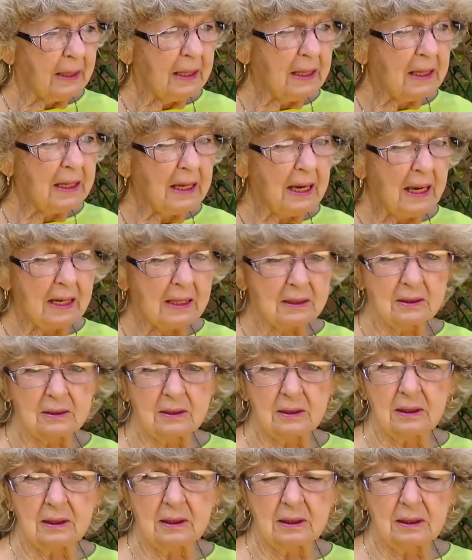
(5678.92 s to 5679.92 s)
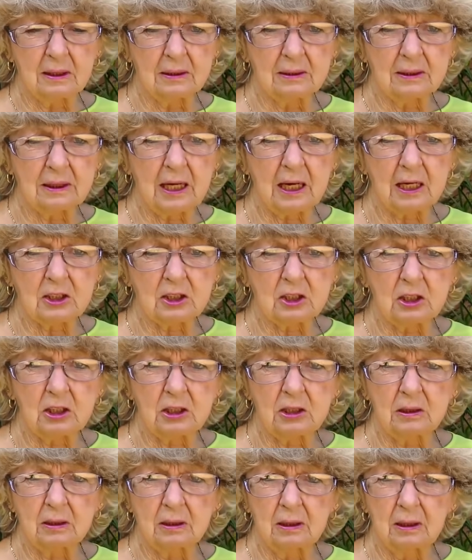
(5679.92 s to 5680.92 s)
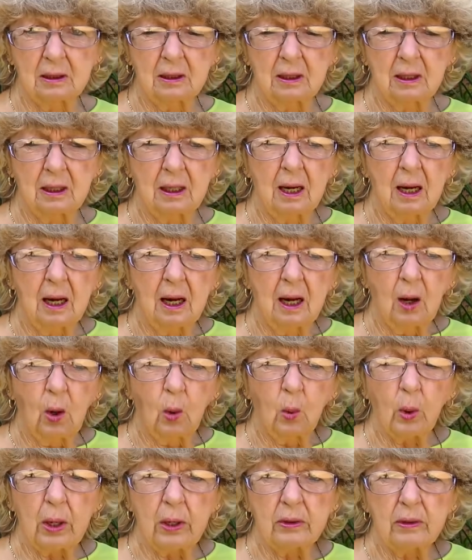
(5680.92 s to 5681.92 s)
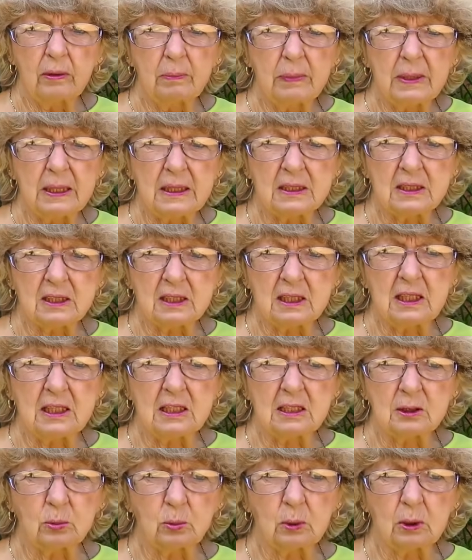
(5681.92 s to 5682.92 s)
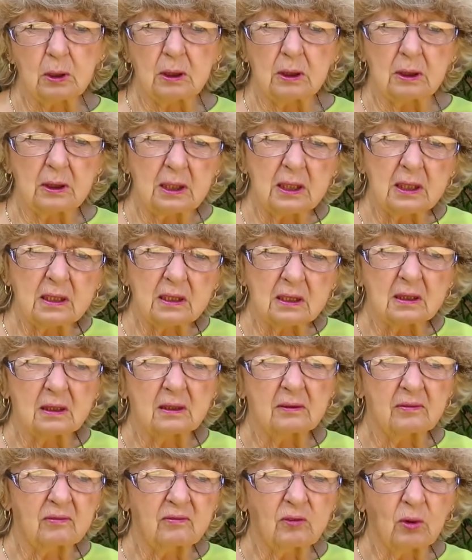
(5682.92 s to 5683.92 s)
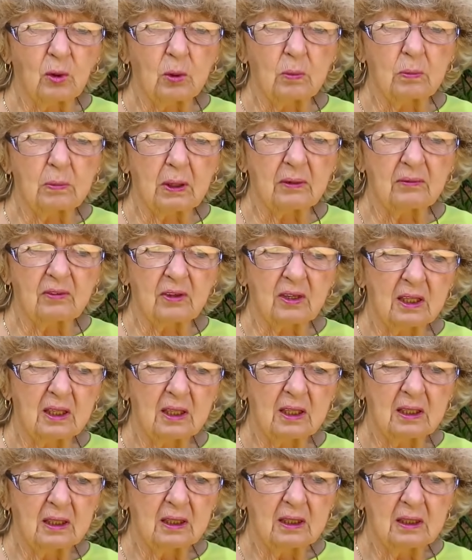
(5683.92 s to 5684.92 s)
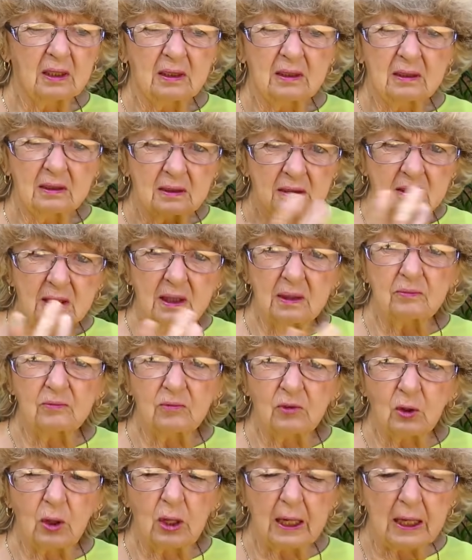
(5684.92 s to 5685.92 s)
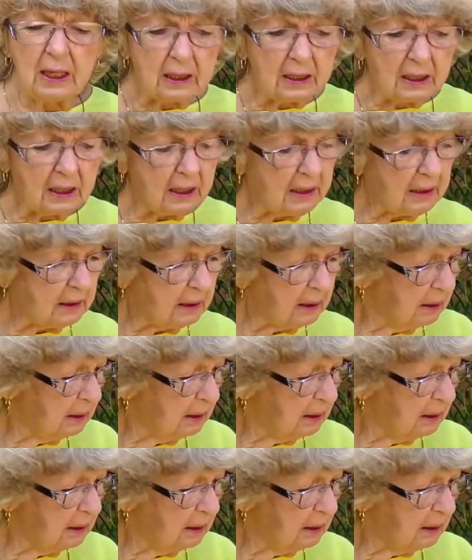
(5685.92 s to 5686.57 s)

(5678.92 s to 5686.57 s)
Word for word: he asked the cashier where the BCs were. It's a form of something for a headache.